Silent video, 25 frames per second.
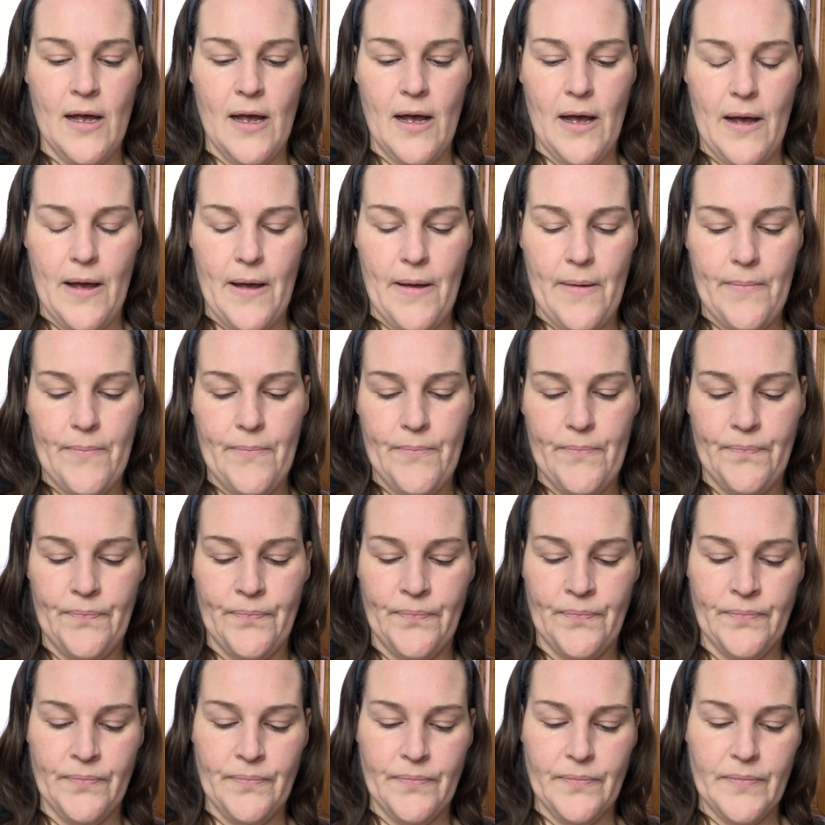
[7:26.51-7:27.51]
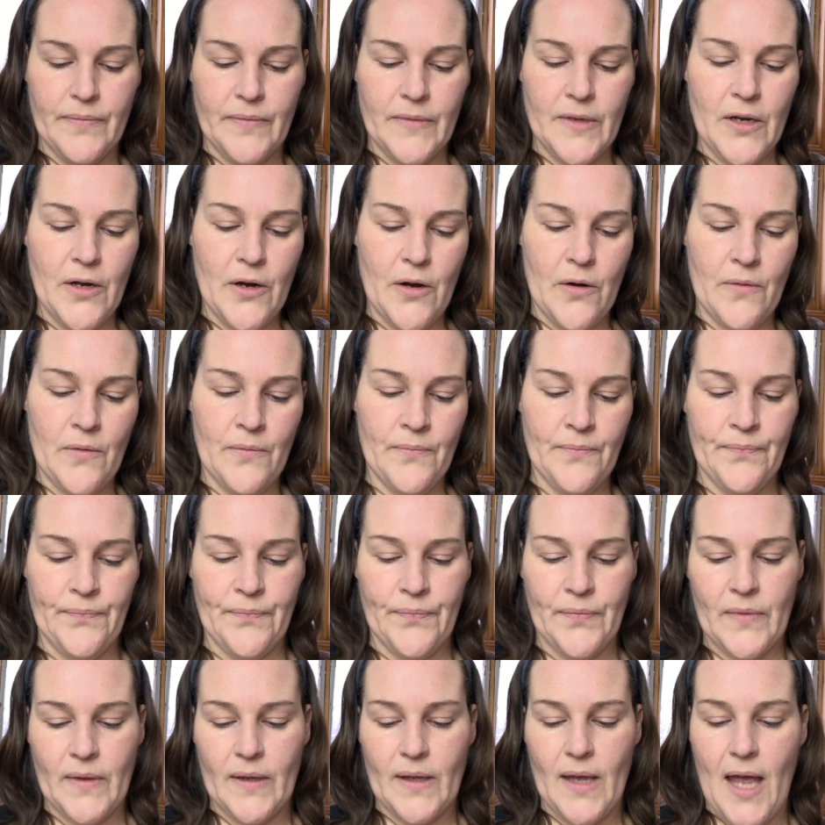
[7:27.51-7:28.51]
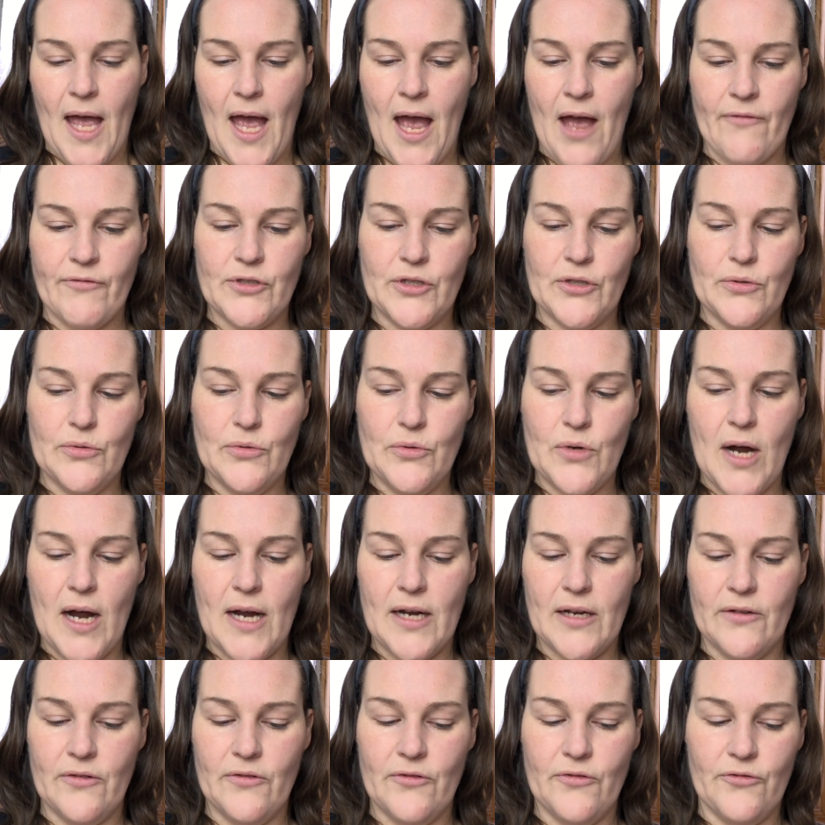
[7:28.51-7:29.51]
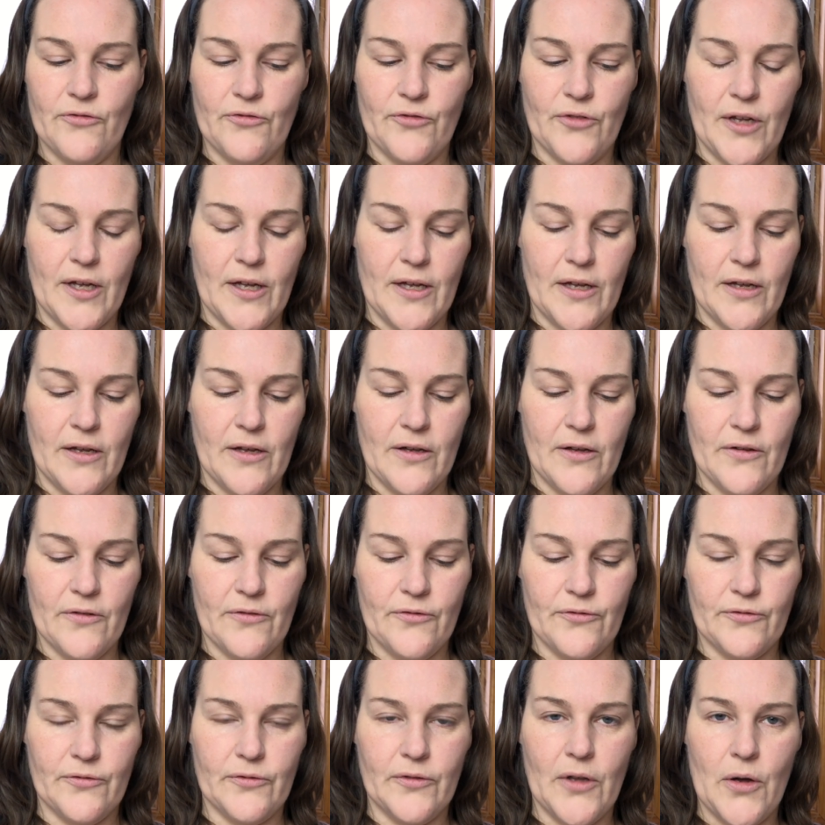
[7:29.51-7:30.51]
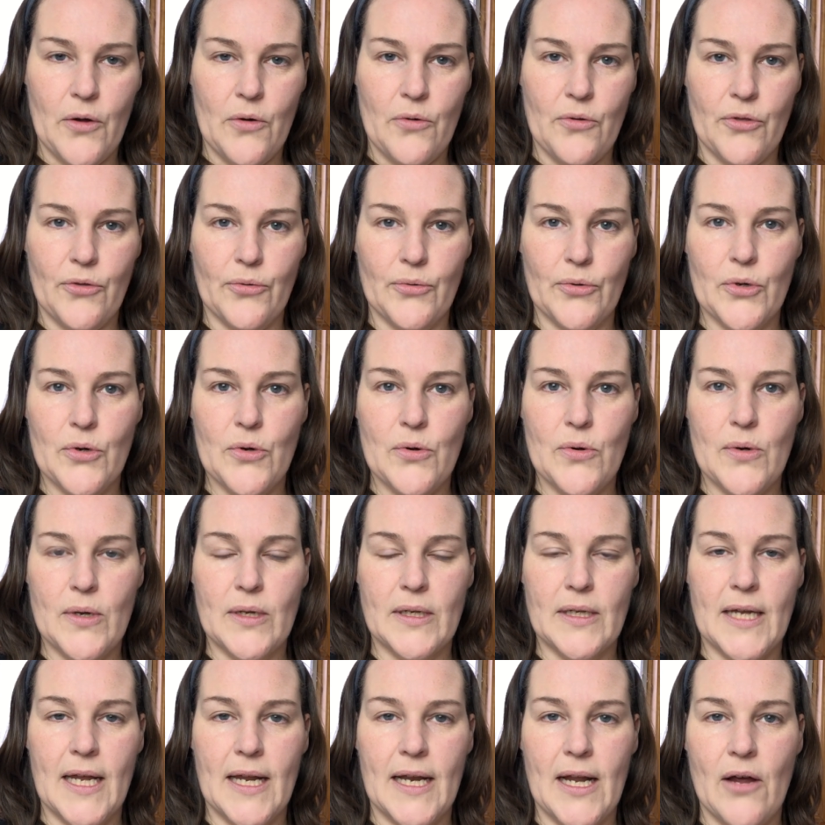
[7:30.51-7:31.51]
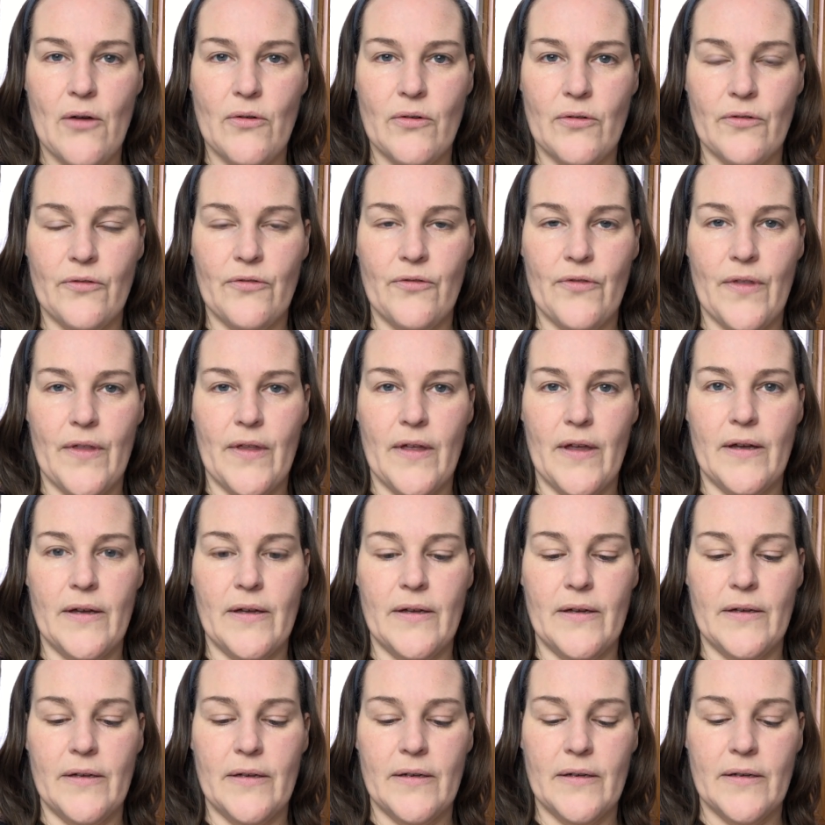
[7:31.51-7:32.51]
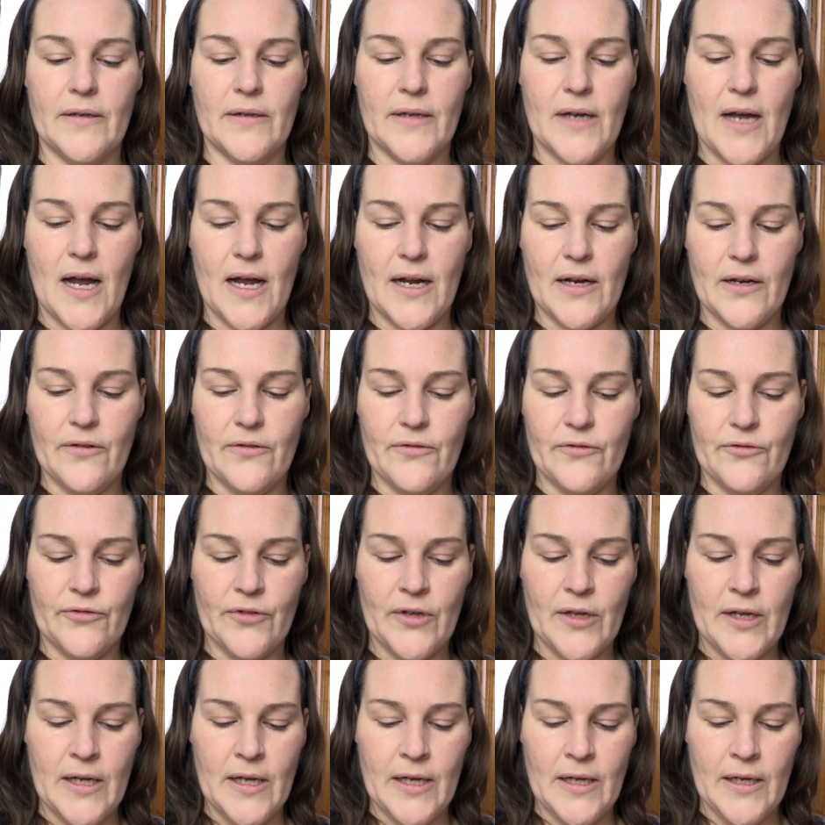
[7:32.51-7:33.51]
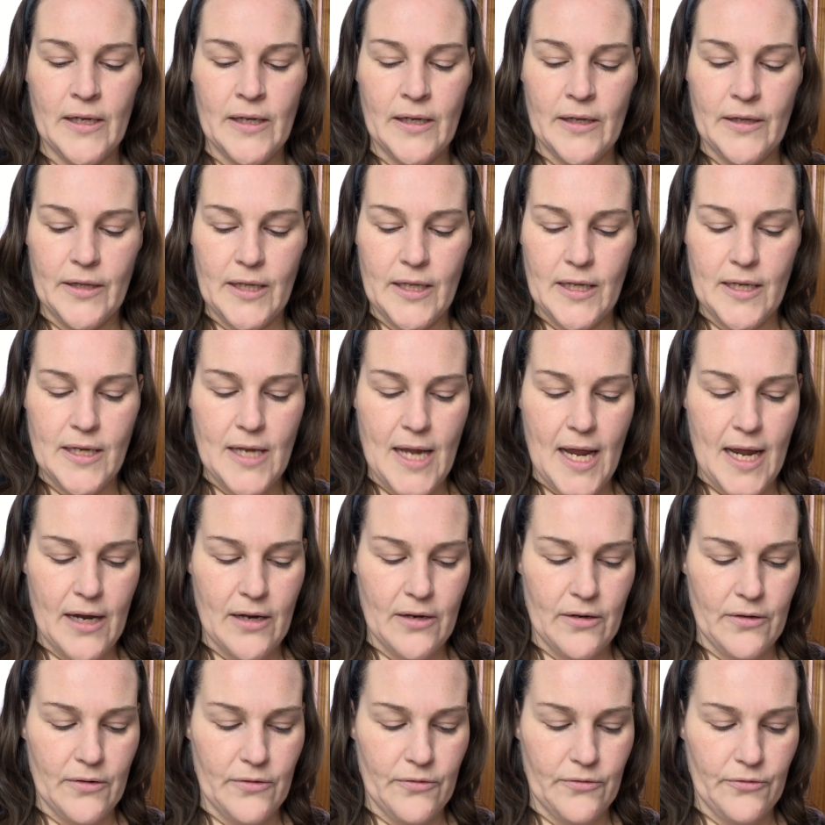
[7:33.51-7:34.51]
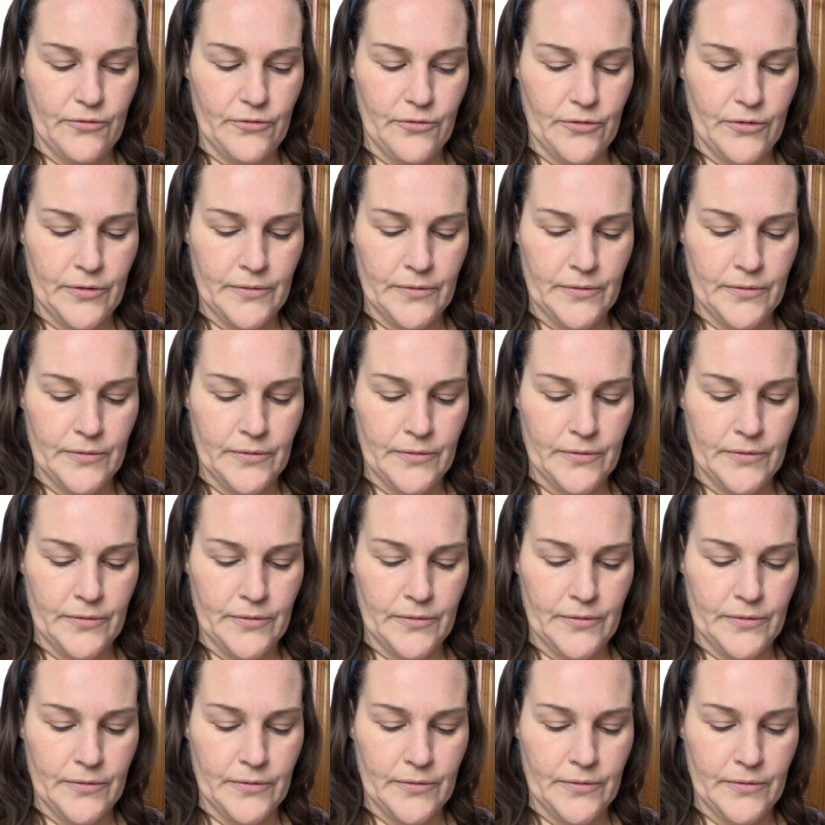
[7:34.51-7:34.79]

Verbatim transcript: um you know have to kind of uh, flow through and get out of the kind of the negative